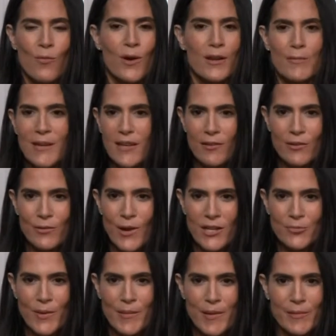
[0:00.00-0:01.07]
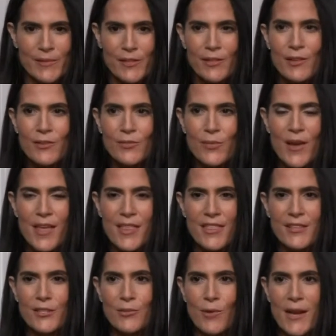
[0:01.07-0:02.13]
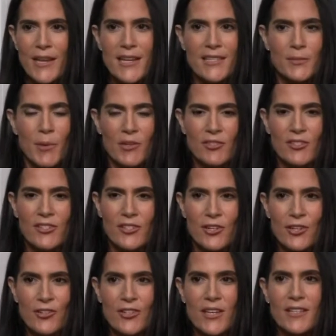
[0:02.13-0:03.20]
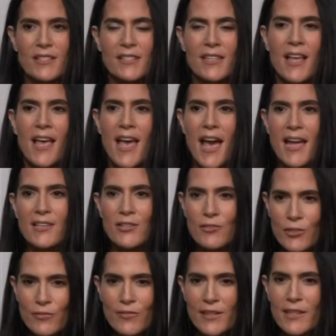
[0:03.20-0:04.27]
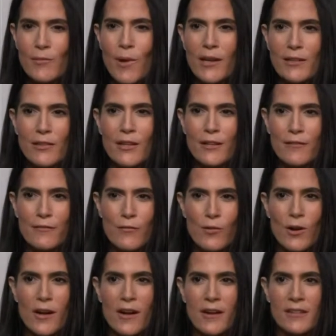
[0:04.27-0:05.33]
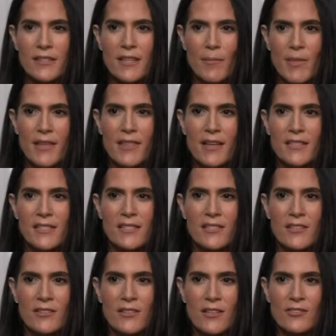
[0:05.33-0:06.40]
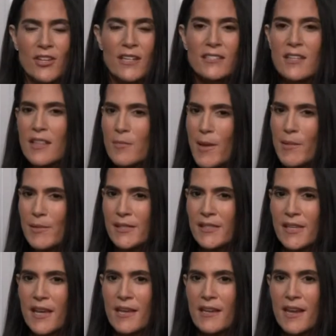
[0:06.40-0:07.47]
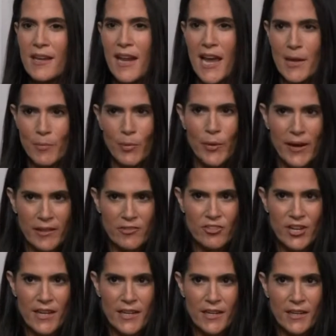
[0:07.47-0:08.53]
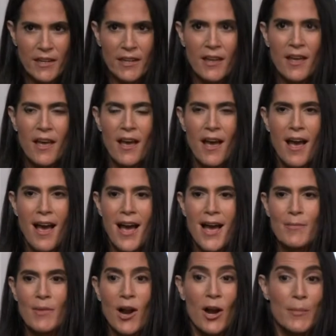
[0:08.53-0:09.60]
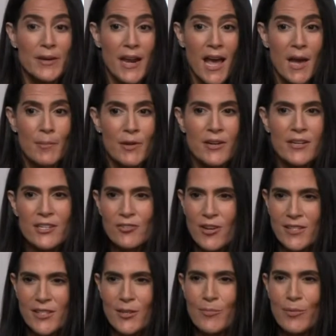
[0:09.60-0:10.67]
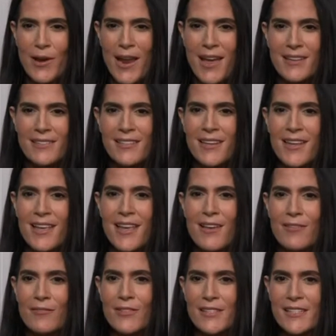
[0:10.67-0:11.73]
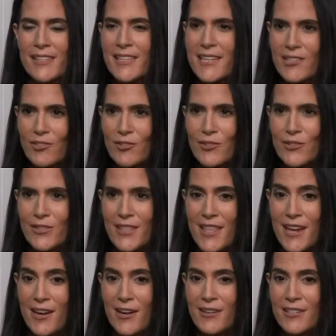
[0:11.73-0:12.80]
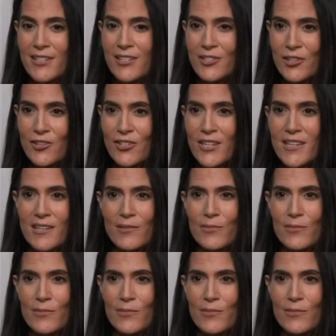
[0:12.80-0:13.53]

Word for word: what am I going to wash my baby's clothes with? Do I need special detergents? And you do really want to look for something that's gentle on the baby's skin and hypoallergenic. Um, Arm & Hammer, a trusted brand, recently introduced their detergent,